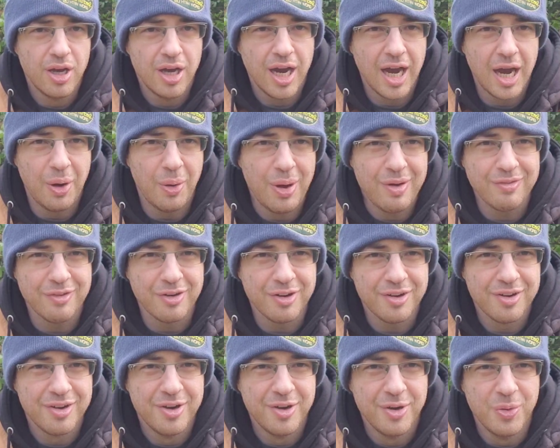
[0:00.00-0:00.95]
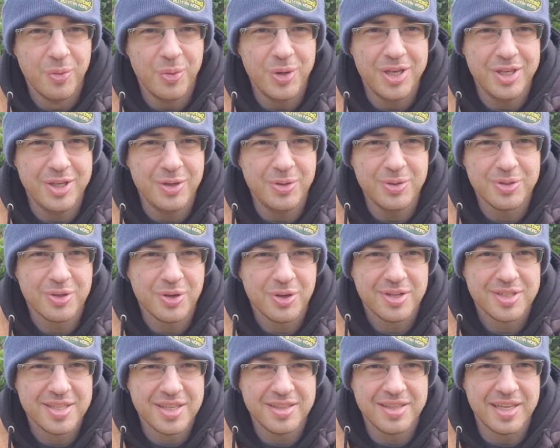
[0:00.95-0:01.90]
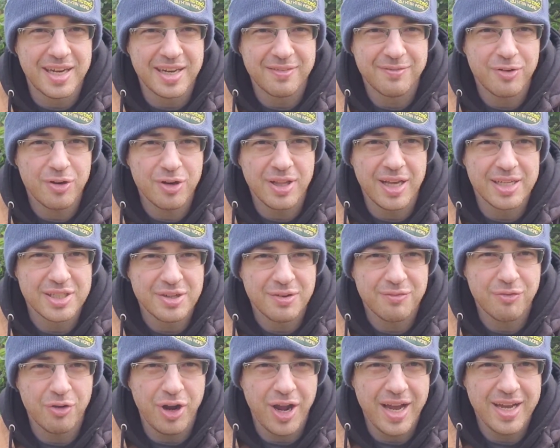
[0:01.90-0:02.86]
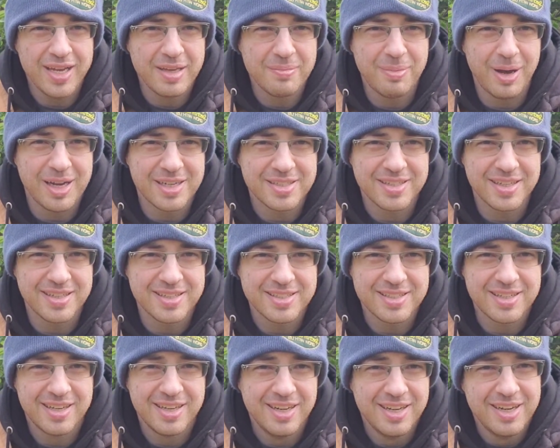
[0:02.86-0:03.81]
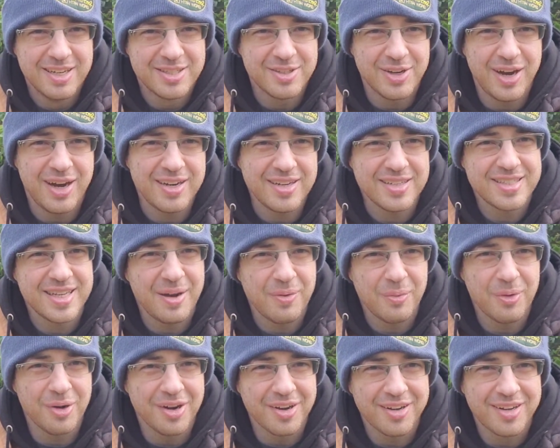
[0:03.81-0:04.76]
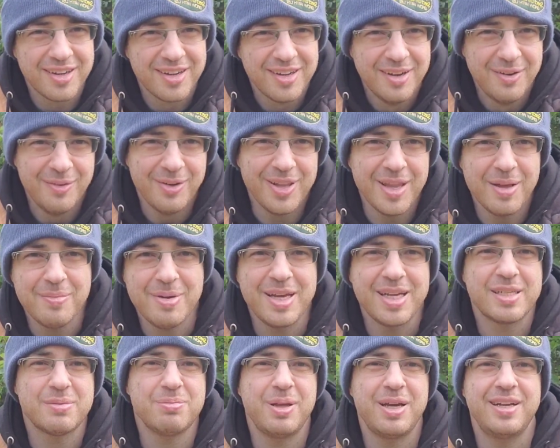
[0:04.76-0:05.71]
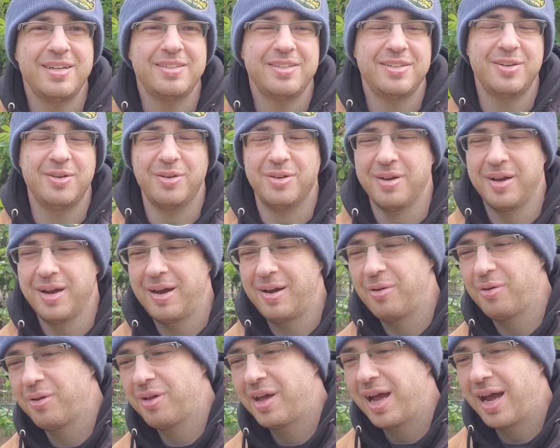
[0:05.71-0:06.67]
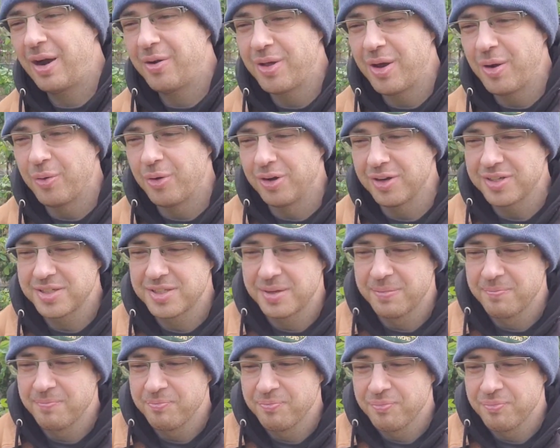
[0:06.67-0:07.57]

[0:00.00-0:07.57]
However, we use synthetic fertilizer for hanging baskets. So how does that work? Well, let me explain to you how that works.